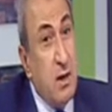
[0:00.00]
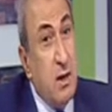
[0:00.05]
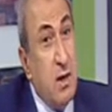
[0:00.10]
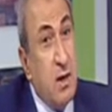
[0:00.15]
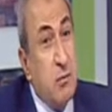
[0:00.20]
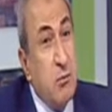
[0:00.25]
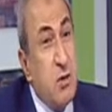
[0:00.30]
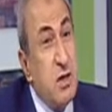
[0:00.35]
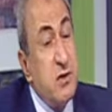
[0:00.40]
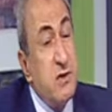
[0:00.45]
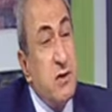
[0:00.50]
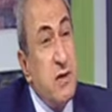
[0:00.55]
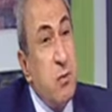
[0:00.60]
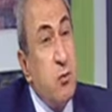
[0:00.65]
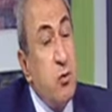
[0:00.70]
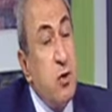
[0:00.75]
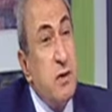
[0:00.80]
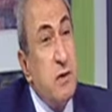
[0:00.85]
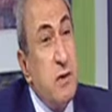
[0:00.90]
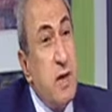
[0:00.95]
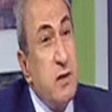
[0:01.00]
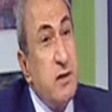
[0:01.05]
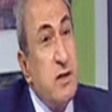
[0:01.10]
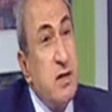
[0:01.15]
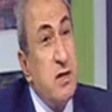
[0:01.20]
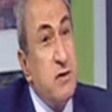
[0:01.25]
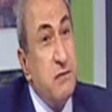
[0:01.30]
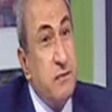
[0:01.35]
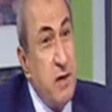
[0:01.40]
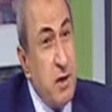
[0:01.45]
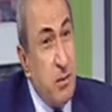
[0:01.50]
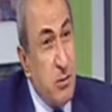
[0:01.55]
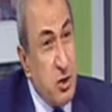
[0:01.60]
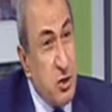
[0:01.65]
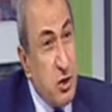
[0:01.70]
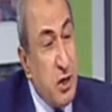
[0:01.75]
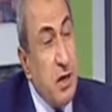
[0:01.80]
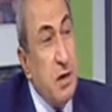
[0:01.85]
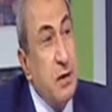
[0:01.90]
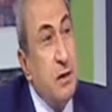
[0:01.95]
in much the same way that he is very
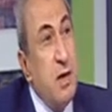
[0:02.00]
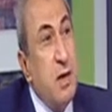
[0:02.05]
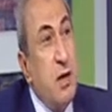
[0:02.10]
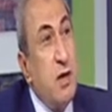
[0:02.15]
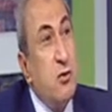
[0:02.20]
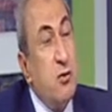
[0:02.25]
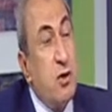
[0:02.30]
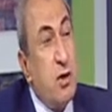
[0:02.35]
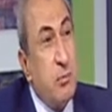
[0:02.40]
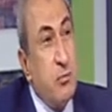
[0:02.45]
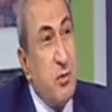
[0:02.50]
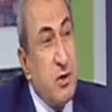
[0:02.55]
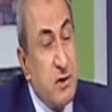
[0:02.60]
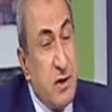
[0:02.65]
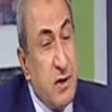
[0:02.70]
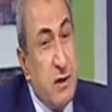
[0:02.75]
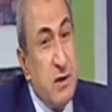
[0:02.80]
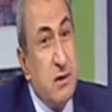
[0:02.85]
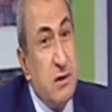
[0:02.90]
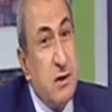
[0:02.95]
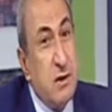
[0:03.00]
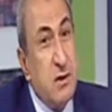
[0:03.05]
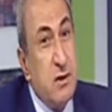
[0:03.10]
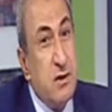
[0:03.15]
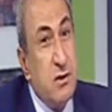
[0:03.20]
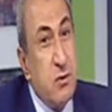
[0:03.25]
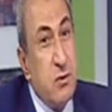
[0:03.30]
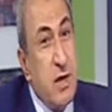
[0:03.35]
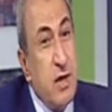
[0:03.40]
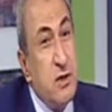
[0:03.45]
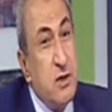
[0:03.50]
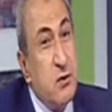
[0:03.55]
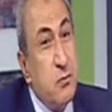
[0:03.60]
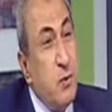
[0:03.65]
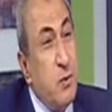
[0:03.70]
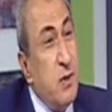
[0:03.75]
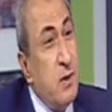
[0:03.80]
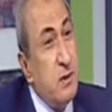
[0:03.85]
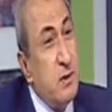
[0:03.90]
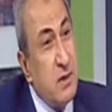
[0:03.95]
much keen to represent in today's
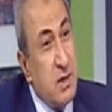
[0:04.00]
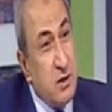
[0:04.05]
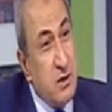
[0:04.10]
world,